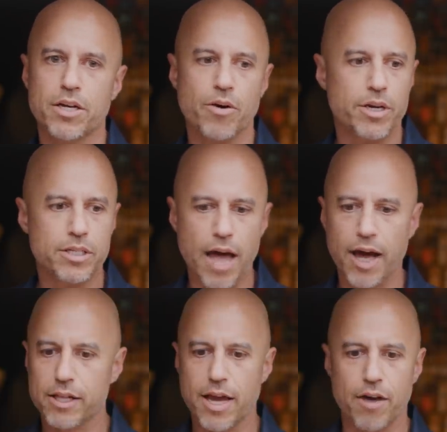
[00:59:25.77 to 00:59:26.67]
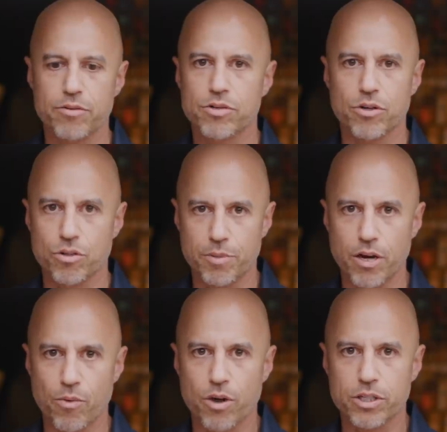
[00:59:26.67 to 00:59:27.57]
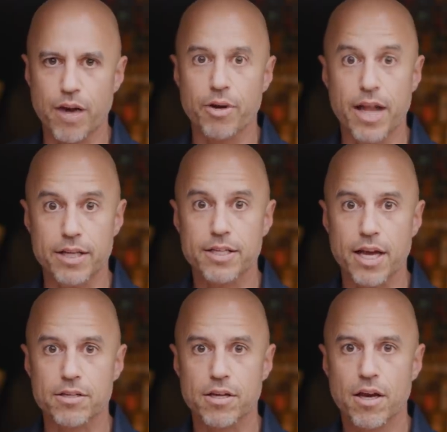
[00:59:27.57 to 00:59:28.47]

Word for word: know exactly how social media works now in that sense